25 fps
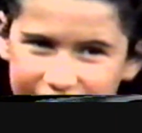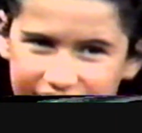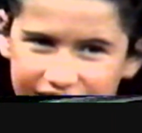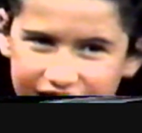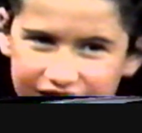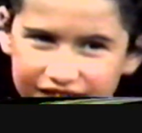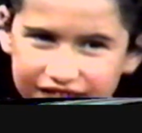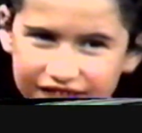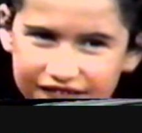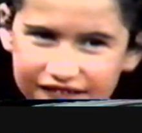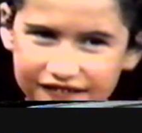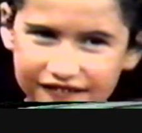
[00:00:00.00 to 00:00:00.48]
I
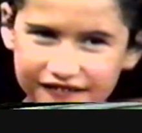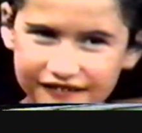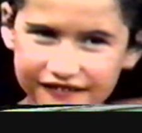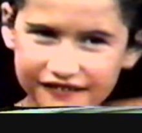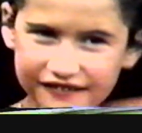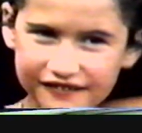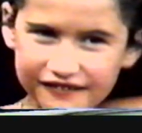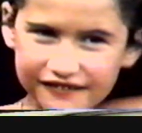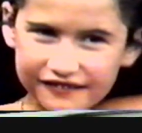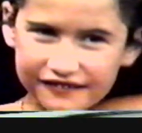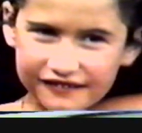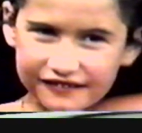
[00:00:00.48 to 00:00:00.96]
got married and
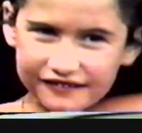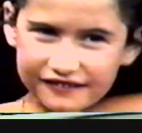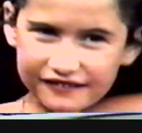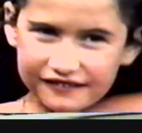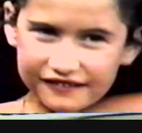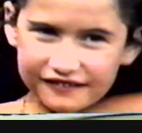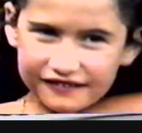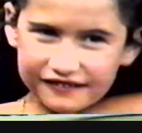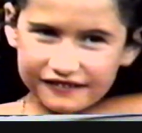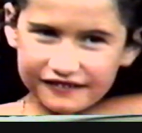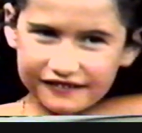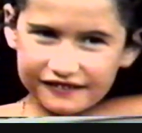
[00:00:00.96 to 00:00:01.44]
started
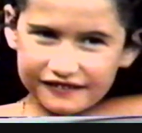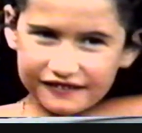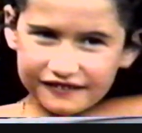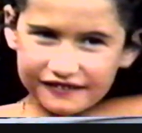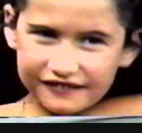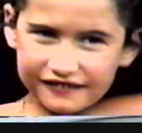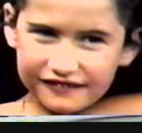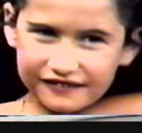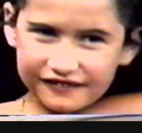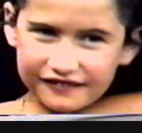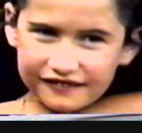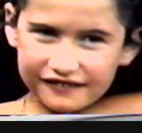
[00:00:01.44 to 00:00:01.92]
having
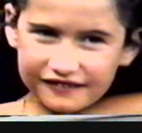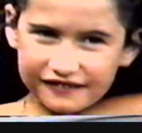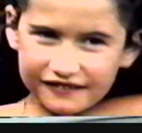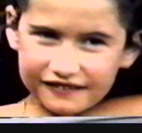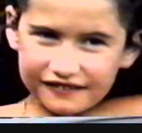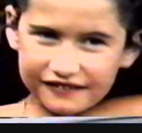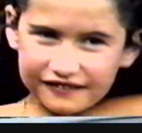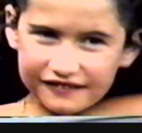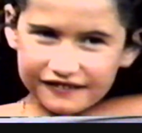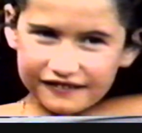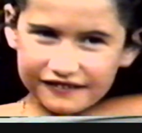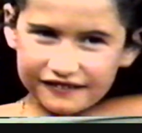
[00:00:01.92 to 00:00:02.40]
children,
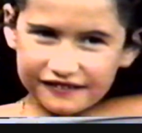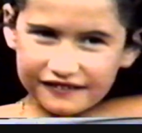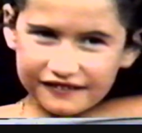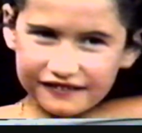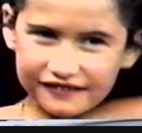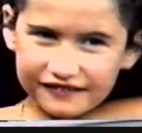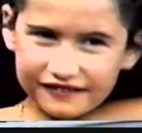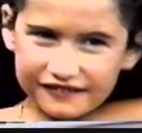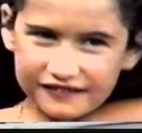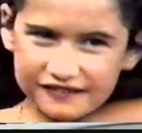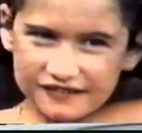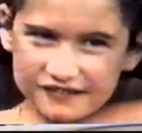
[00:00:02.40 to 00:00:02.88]

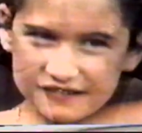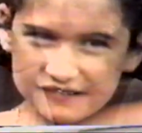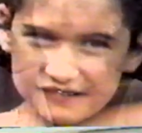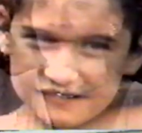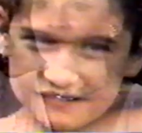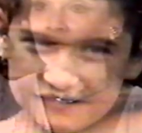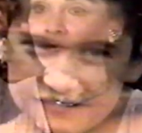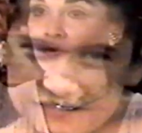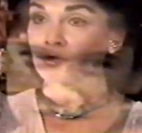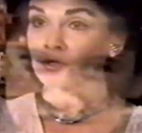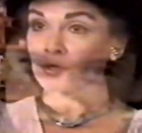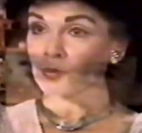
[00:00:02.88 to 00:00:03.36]
they would be
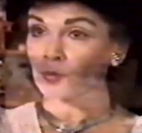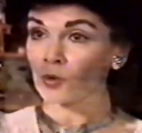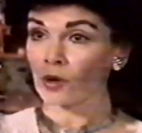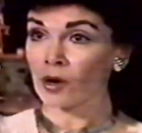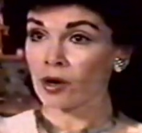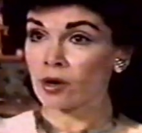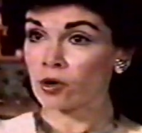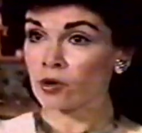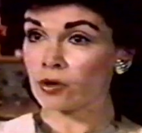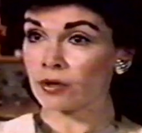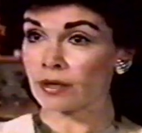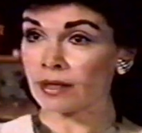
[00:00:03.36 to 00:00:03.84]
my first
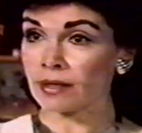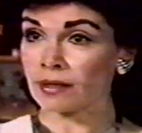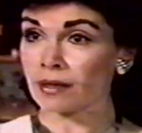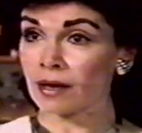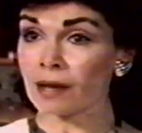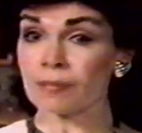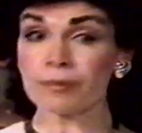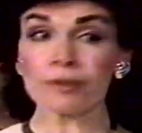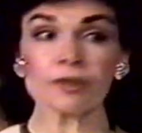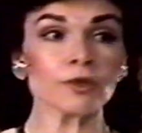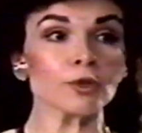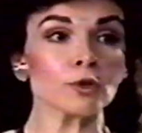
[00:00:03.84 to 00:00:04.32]

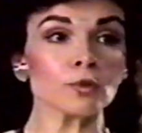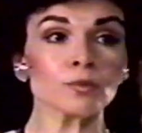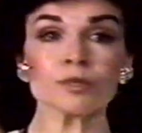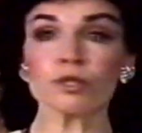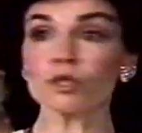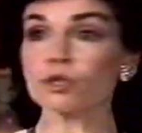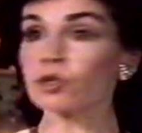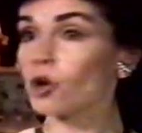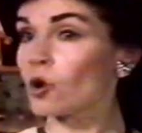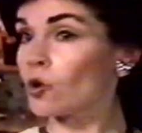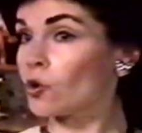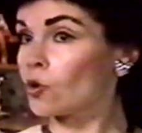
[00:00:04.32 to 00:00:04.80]
priority. I mean, there
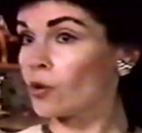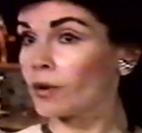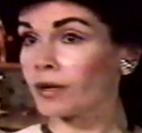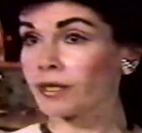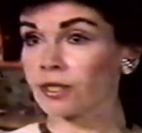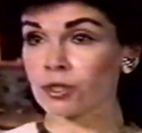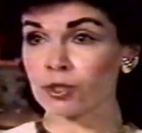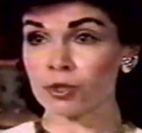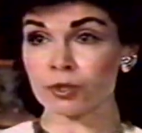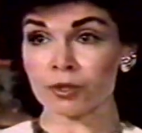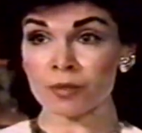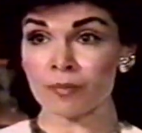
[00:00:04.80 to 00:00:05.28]
was no
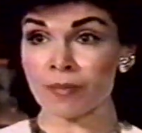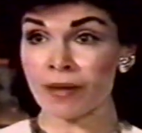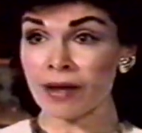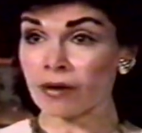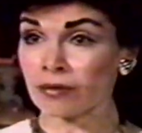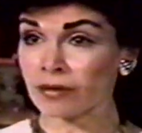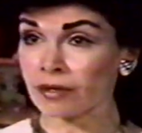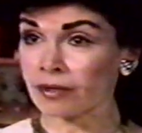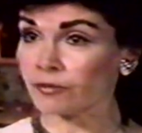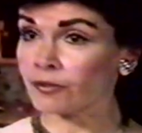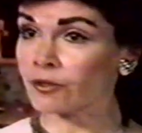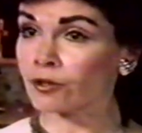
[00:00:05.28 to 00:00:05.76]
question
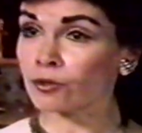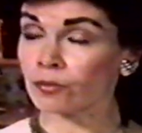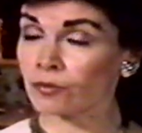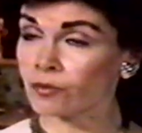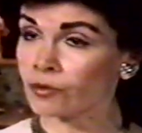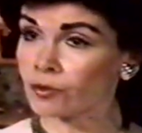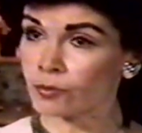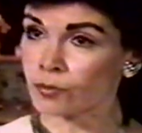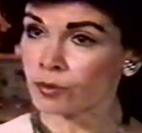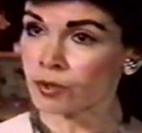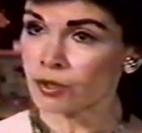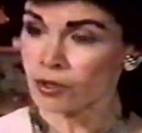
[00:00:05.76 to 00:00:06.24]
about it.
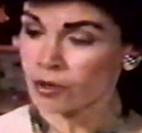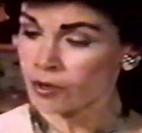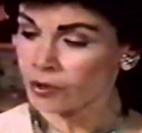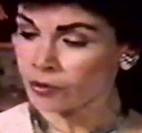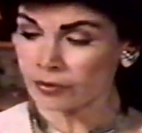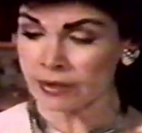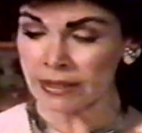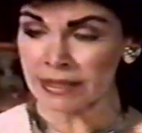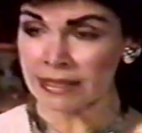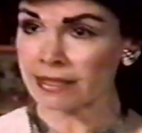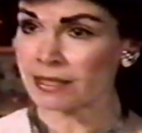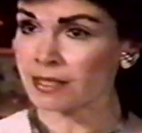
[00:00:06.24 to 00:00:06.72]
There were
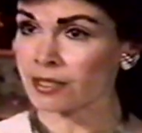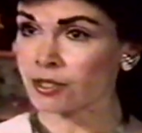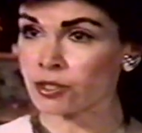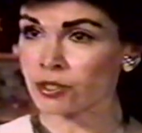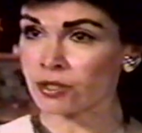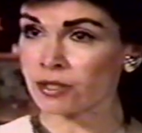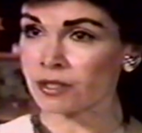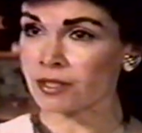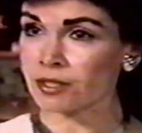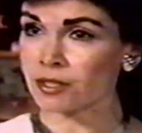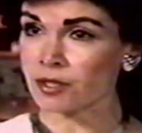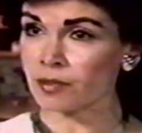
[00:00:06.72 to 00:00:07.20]
no
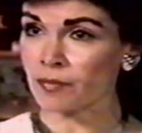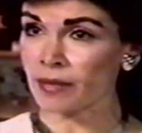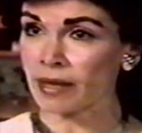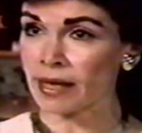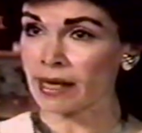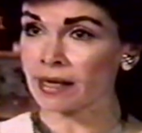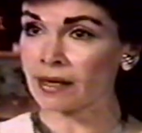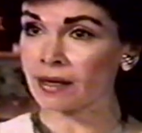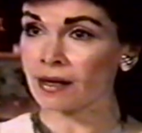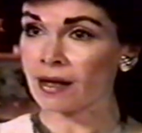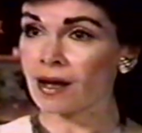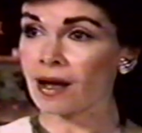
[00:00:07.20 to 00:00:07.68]
decisions to
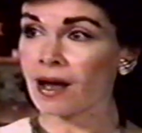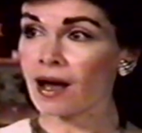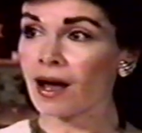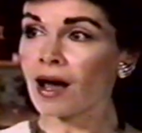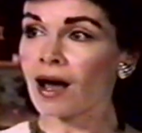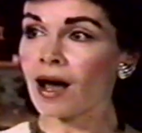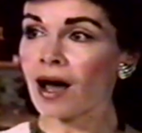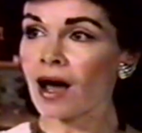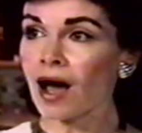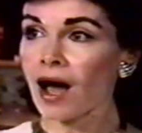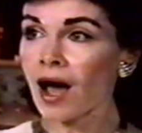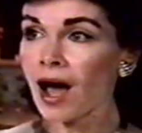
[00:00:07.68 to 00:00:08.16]
make.
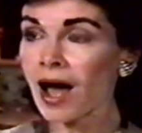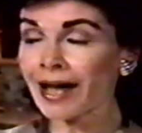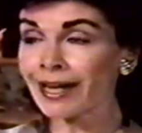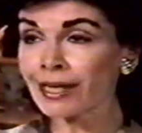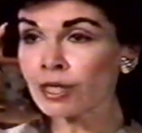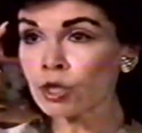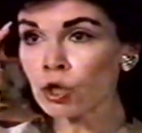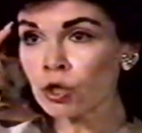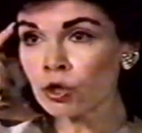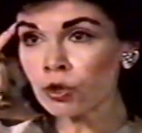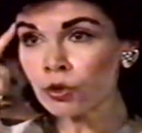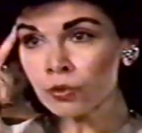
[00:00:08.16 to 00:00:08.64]

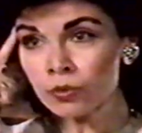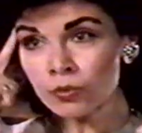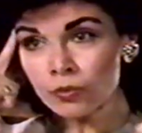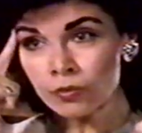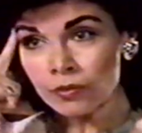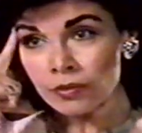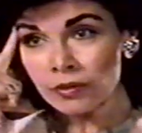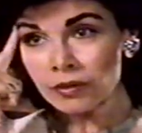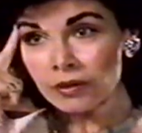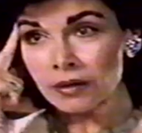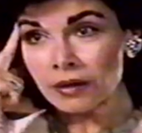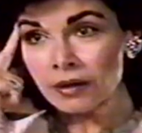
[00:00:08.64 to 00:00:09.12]
I
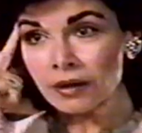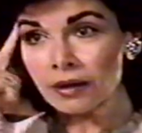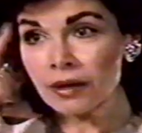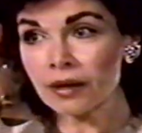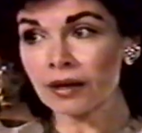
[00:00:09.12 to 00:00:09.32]
knew